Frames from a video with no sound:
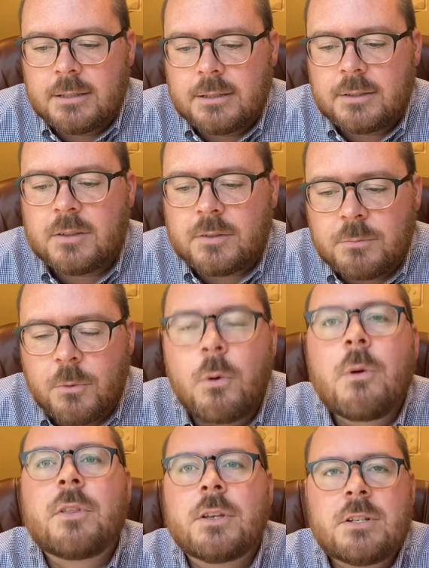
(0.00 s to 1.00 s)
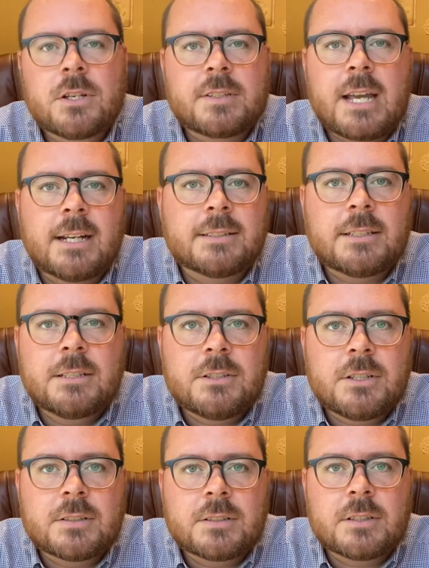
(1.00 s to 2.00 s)
this is more than just asking
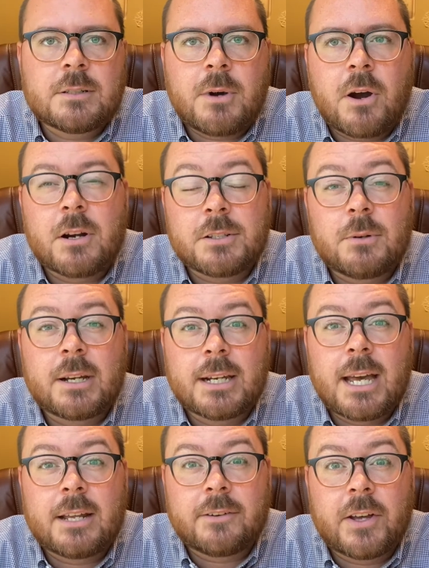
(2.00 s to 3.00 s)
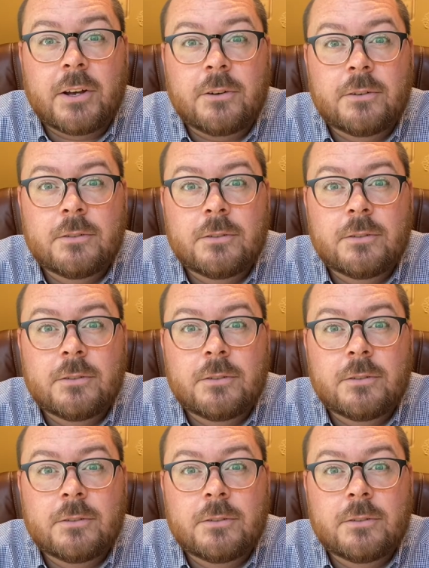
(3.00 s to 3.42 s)
Jesus into my heart so I get out of hell.